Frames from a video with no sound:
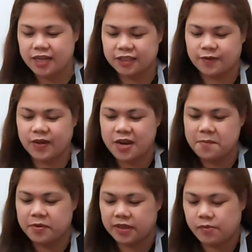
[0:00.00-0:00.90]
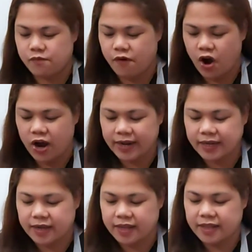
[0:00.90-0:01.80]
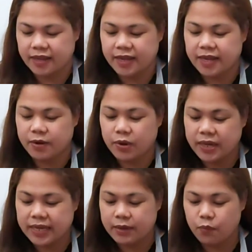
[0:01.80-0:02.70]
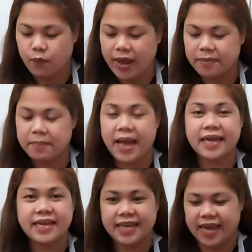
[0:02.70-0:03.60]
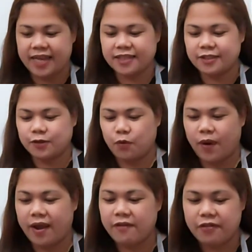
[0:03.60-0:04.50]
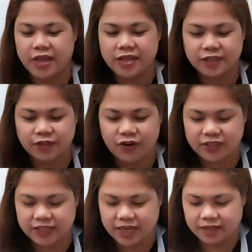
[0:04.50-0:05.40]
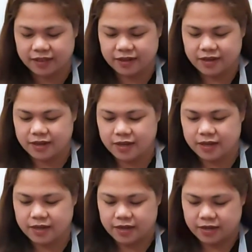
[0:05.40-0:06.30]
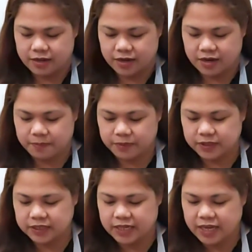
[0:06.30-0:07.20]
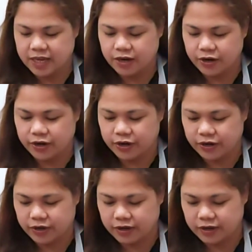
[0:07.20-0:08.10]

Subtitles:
So we're gonna put the rock, and they went back again to where they started. We'll put it here.